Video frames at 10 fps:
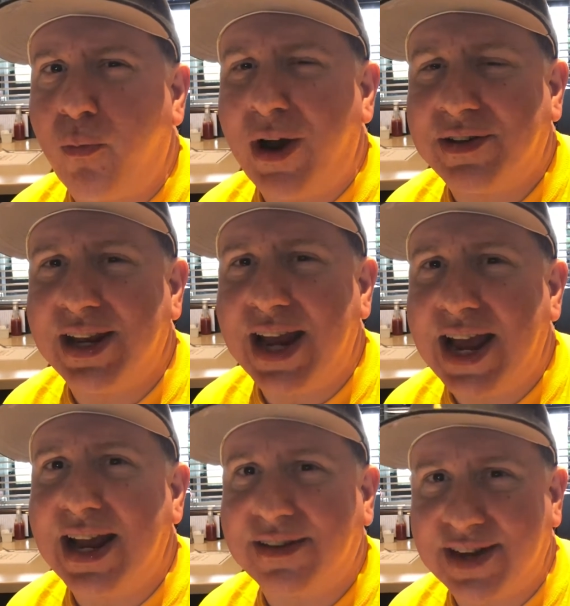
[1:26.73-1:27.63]
what
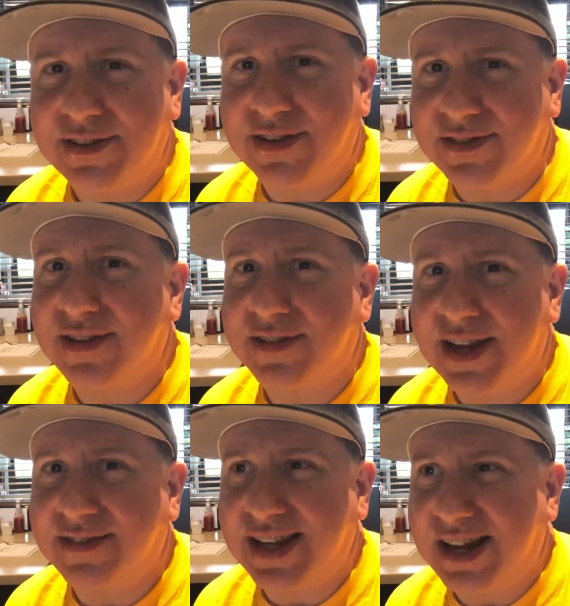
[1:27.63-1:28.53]
DA attendance is
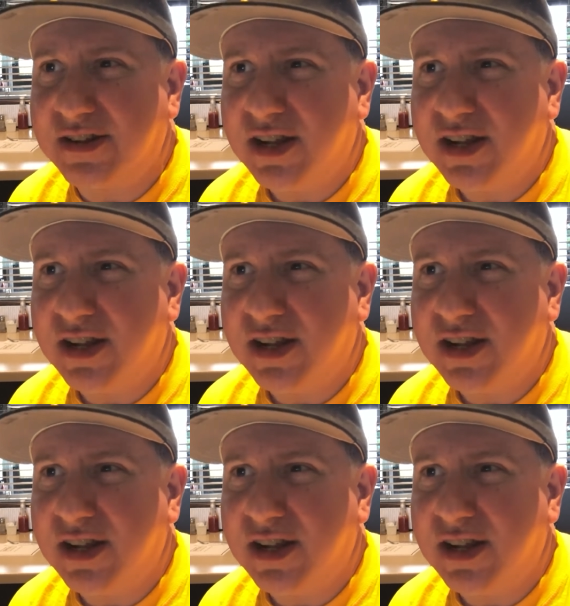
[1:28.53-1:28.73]
then.